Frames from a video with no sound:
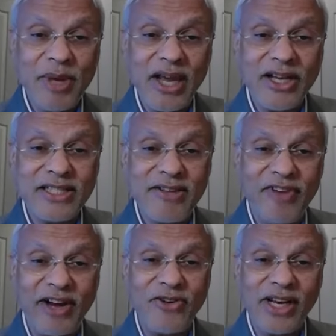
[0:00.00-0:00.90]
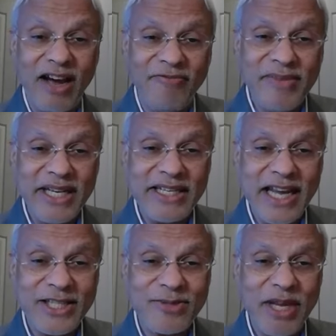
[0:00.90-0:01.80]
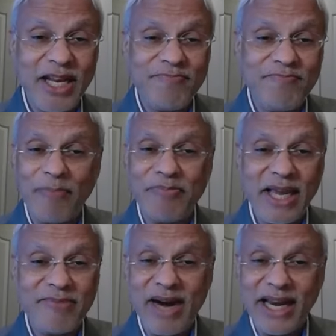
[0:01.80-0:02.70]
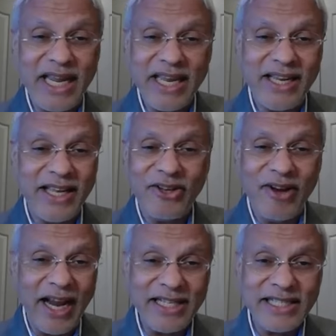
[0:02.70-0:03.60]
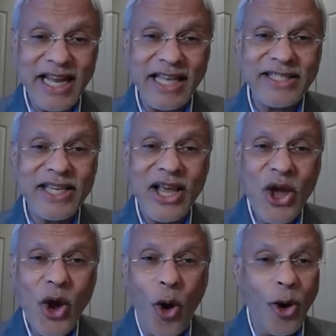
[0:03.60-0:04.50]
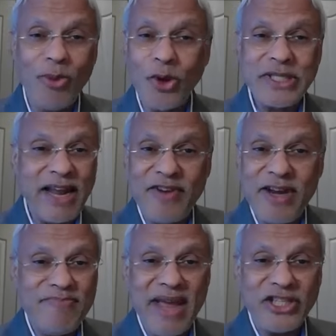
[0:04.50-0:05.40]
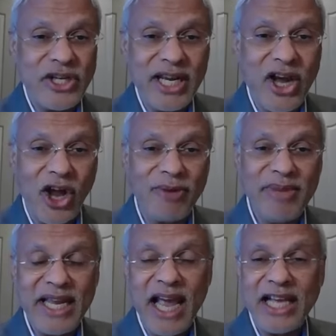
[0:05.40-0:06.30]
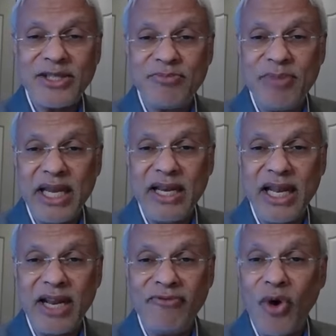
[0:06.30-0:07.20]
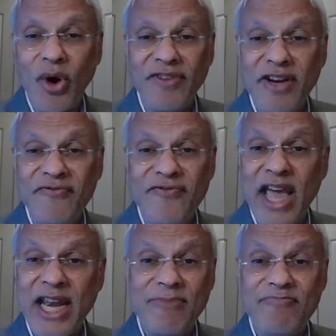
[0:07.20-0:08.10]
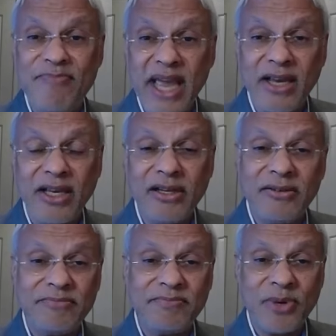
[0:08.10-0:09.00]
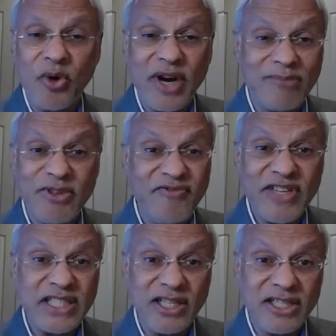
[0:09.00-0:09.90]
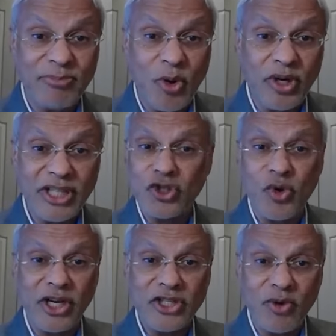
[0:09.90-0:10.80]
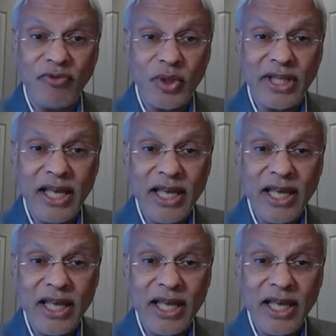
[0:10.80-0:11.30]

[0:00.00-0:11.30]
Because the federal government has been pumping money in the United States. Almost every major economy has been involved in very big programs of fiscal support and so on and so forth.